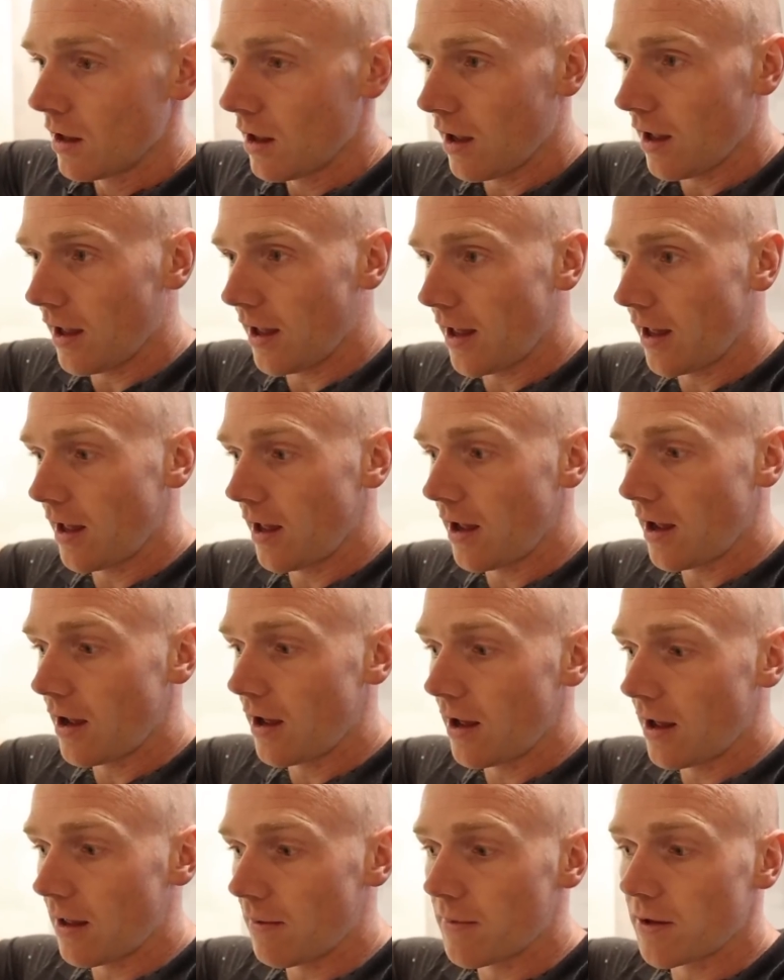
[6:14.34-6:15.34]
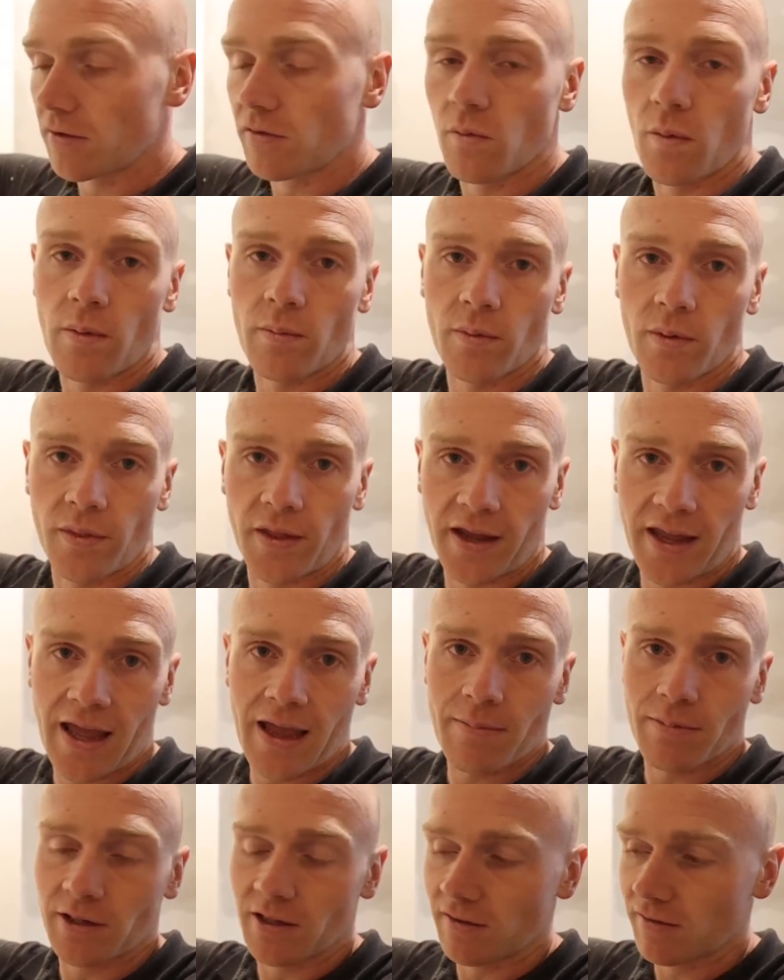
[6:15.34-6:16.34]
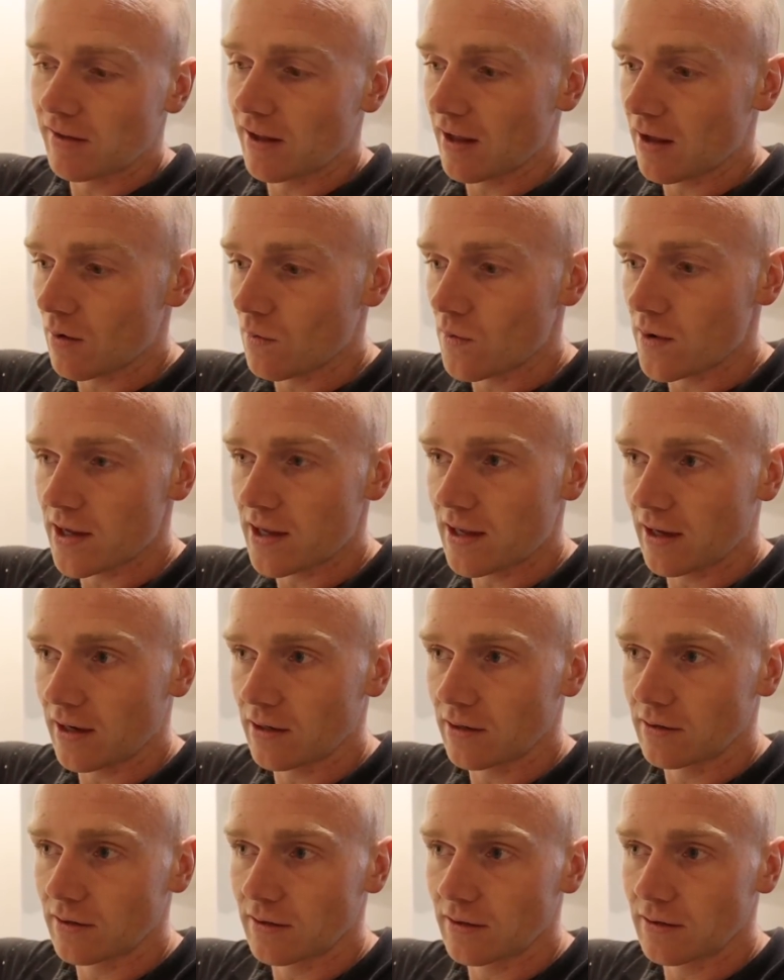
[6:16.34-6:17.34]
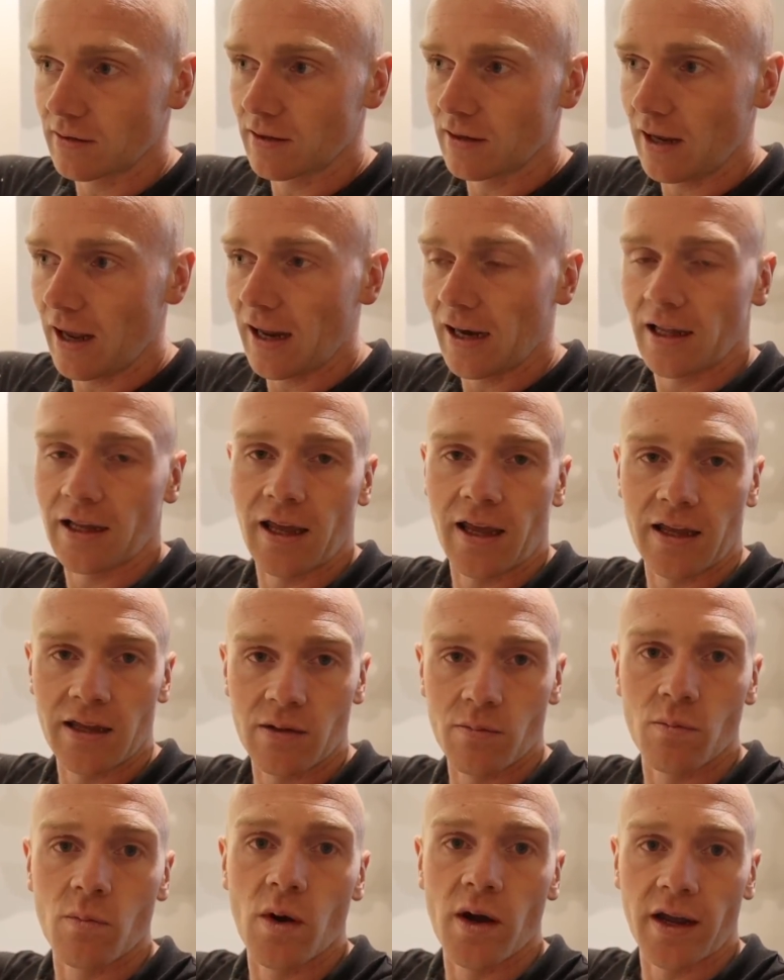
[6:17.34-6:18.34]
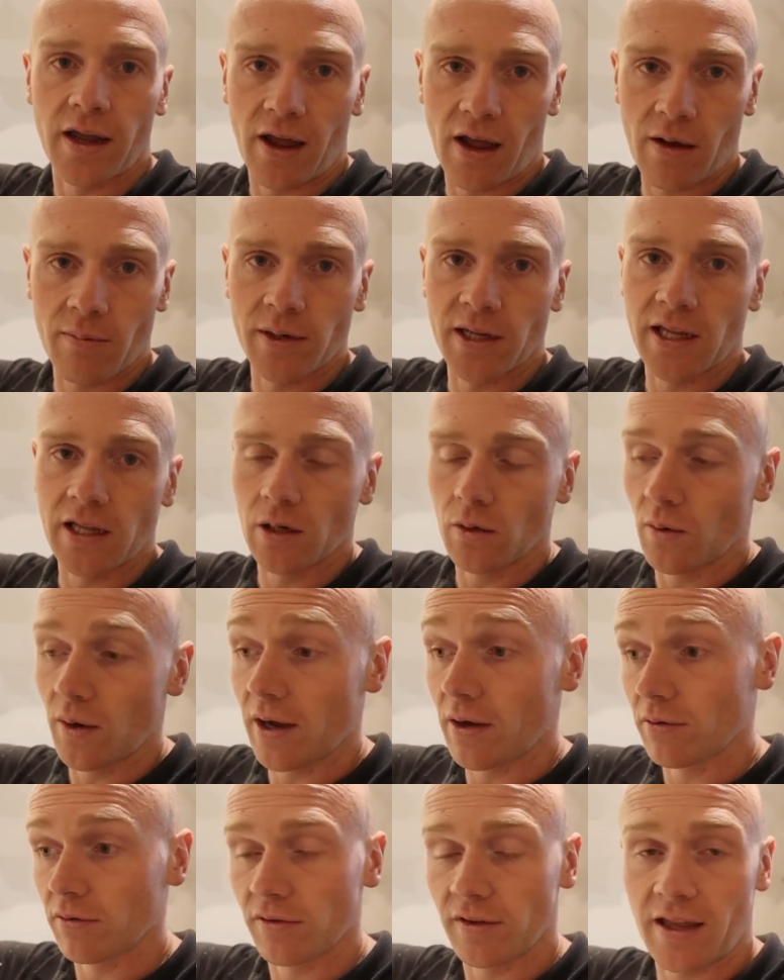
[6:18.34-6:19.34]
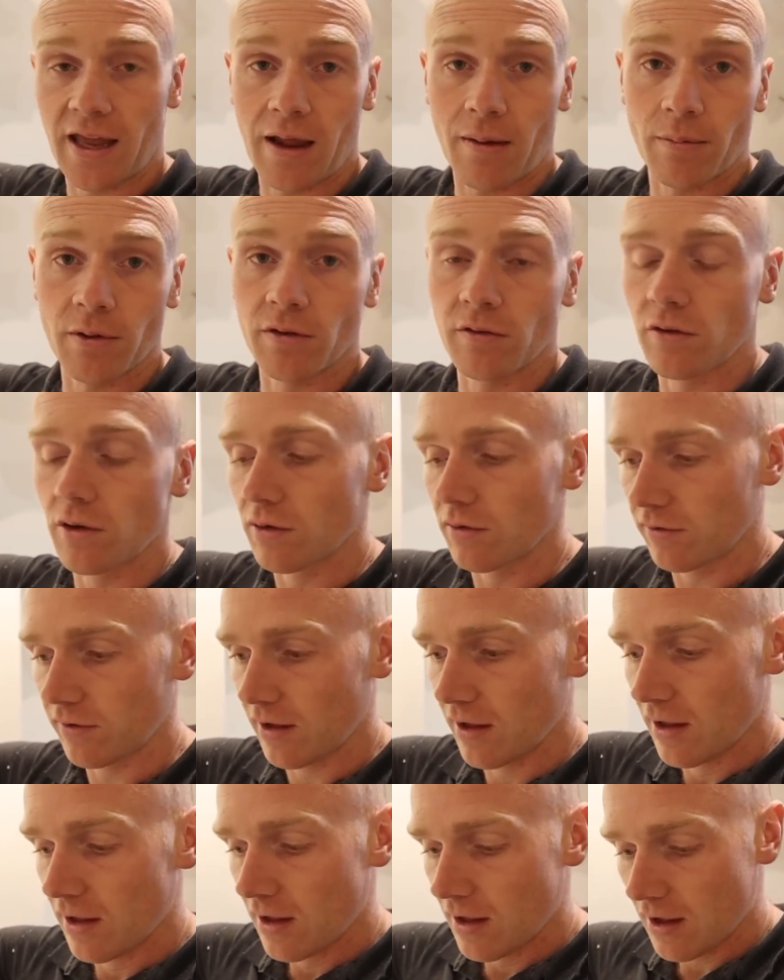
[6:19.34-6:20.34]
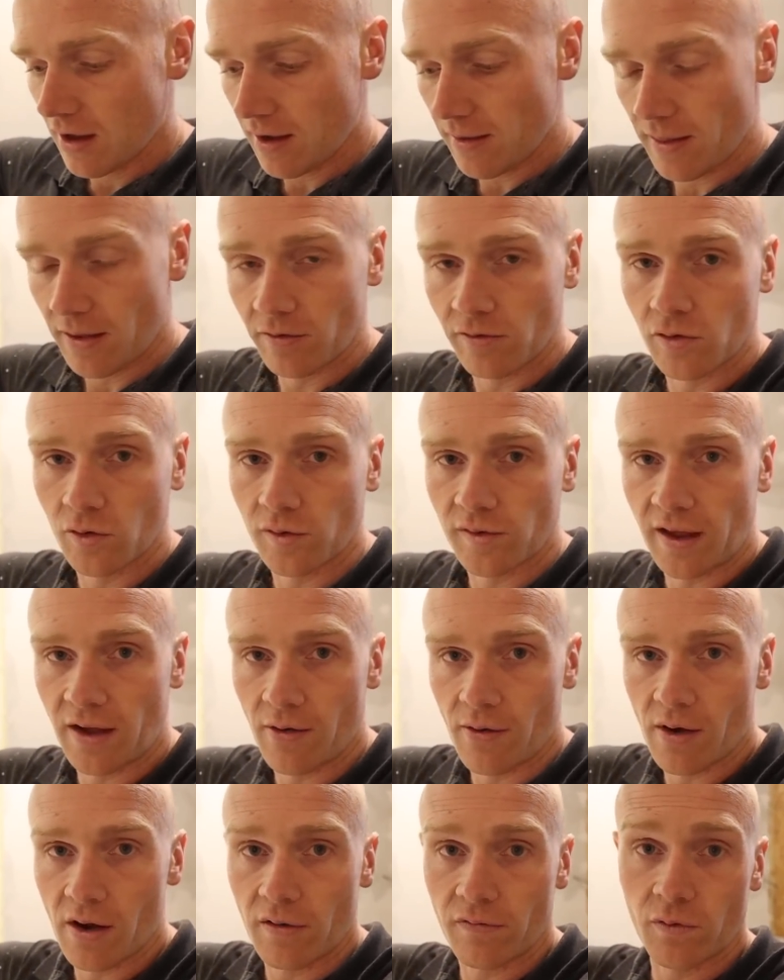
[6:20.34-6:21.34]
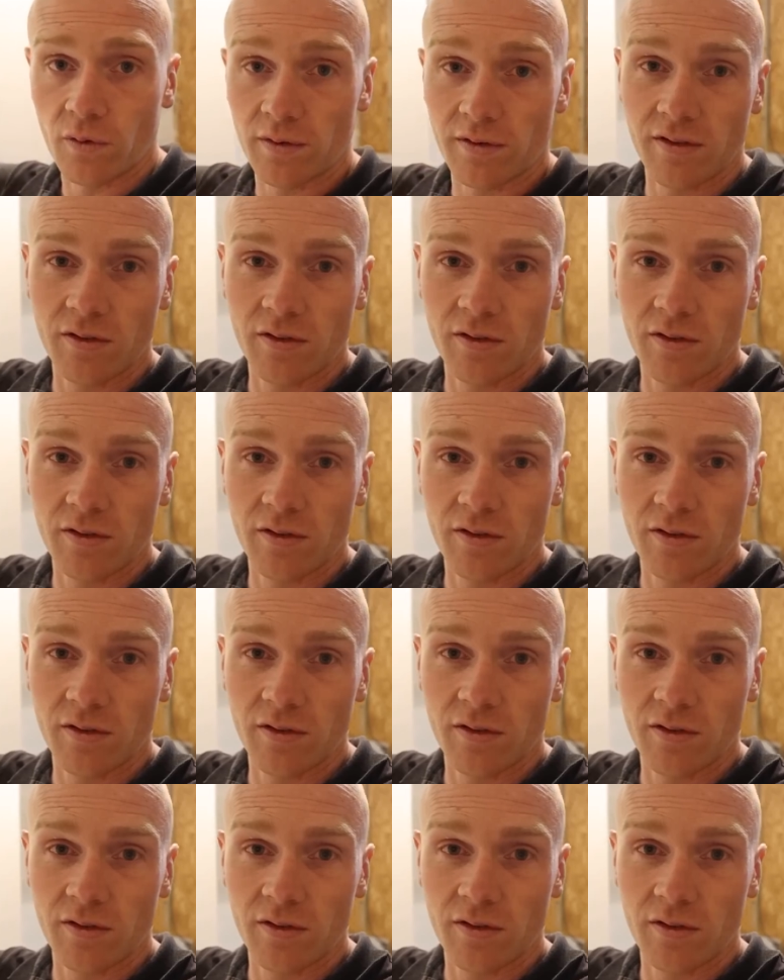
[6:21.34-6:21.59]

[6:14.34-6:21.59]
it means that when the cabin is here, we can allocate and work out how many kilowatt hours the cabin's used, and then sort it out afterwards.